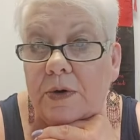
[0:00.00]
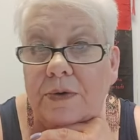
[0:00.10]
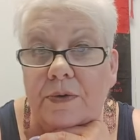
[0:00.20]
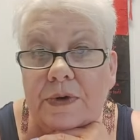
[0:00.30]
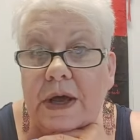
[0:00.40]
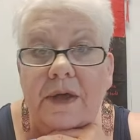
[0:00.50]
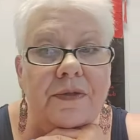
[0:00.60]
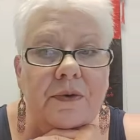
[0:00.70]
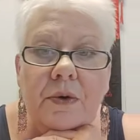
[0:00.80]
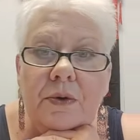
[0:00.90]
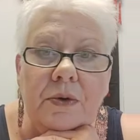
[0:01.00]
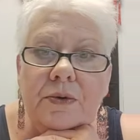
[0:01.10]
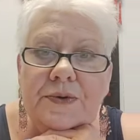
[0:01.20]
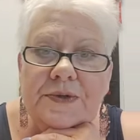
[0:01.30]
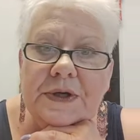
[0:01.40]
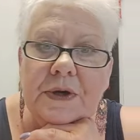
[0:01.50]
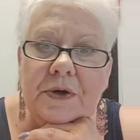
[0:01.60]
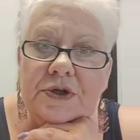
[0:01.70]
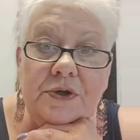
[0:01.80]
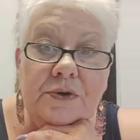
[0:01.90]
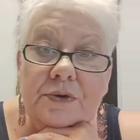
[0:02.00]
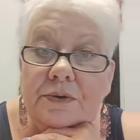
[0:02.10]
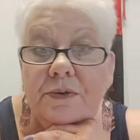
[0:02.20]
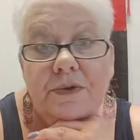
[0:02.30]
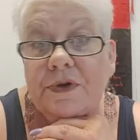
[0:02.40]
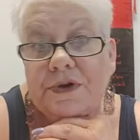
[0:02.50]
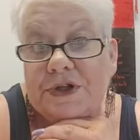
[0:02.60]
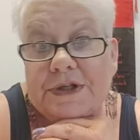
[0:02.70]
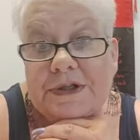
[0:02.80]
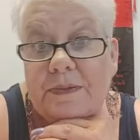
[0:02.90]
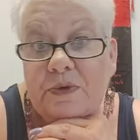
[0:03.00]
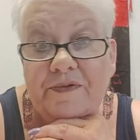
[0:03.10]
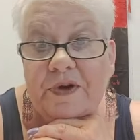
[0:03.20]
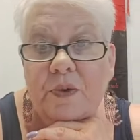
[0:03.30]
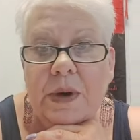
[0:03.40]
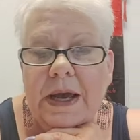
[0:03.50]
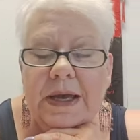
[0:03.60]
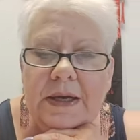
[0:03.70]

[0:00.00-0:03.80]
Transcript: through death or losing our children through just them moving away.